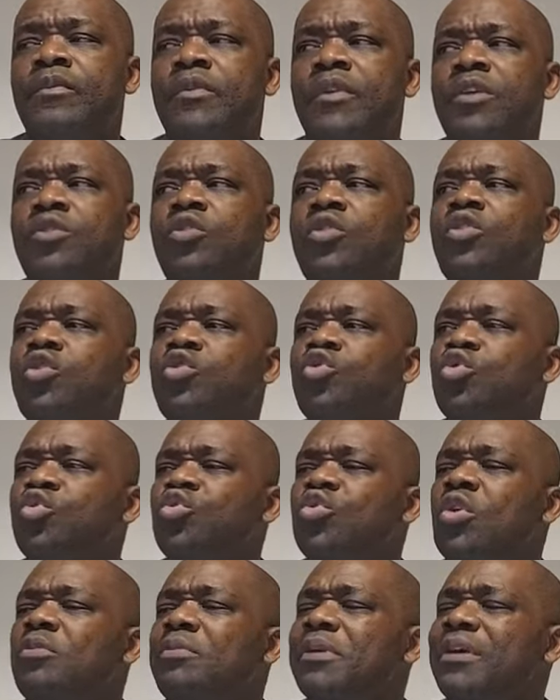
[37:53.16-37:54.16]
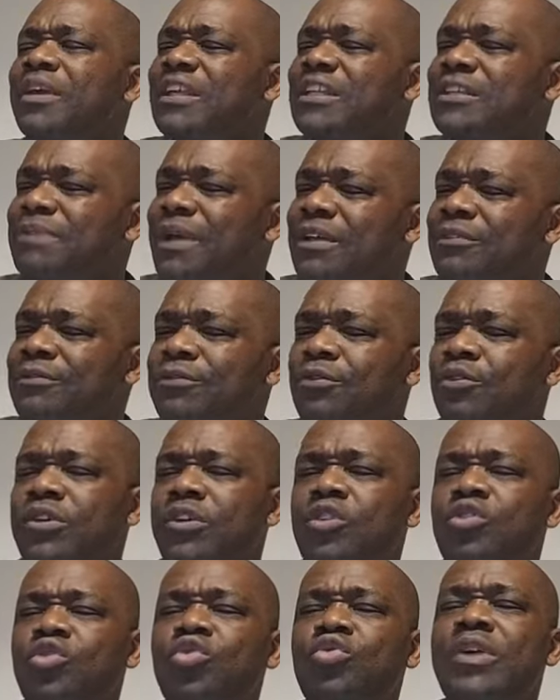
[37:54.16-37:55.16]
you know, your children will be respectful.
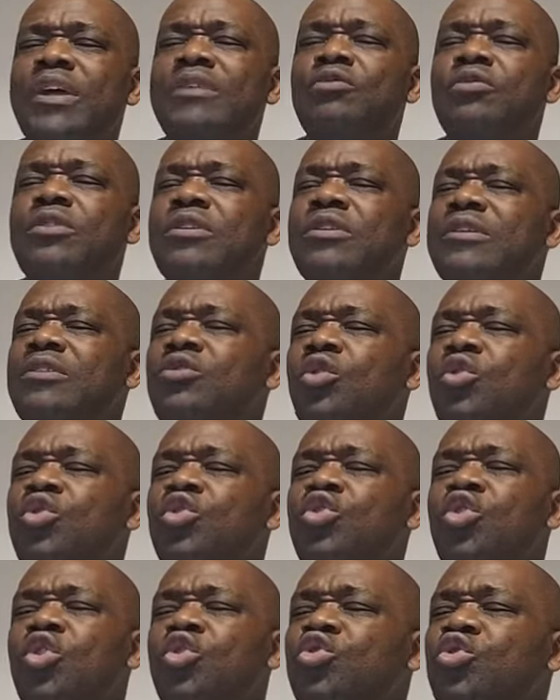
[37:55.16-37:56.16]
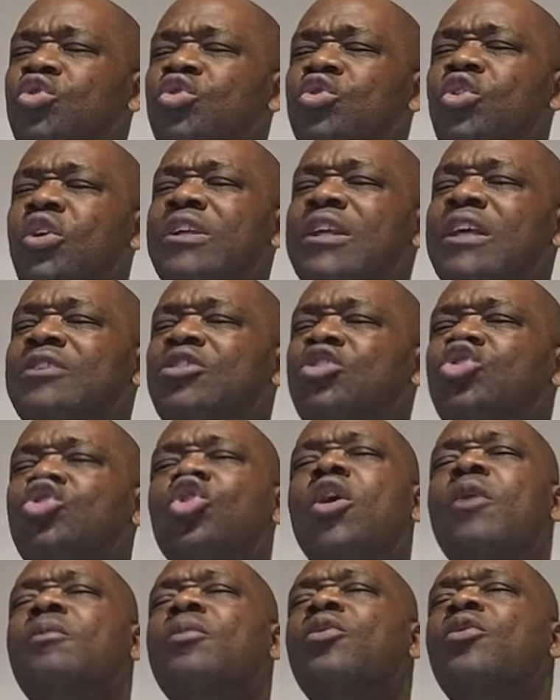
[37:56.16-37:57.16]
Your children, you know, your, the, the
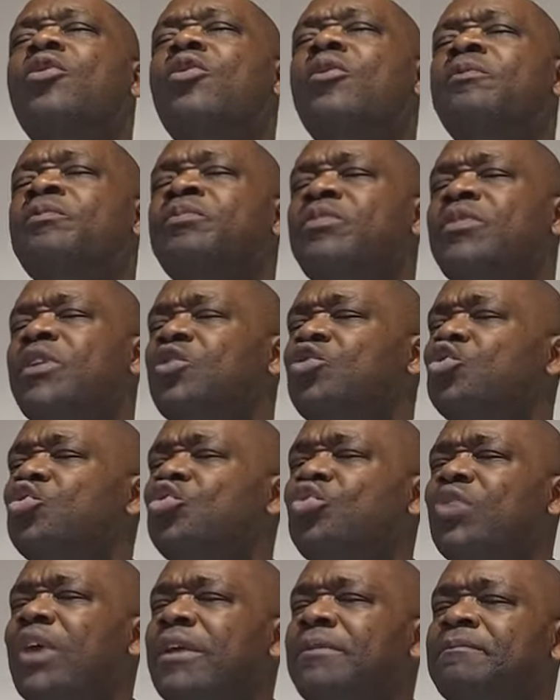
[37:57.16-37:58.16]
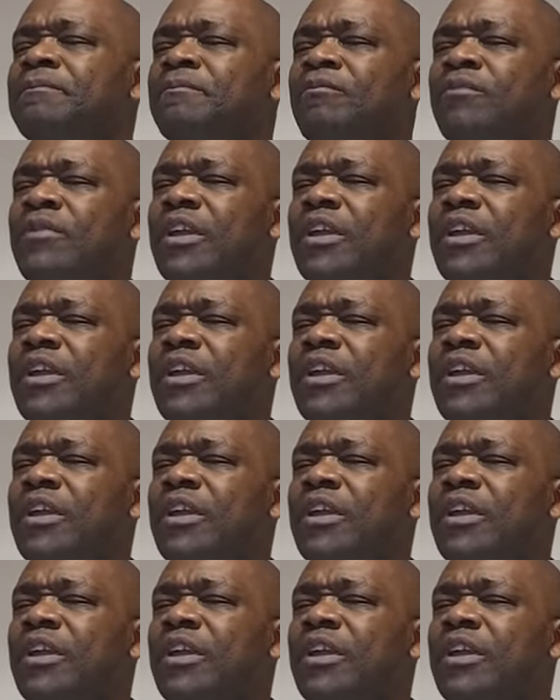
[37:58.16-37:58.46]
trouble the children,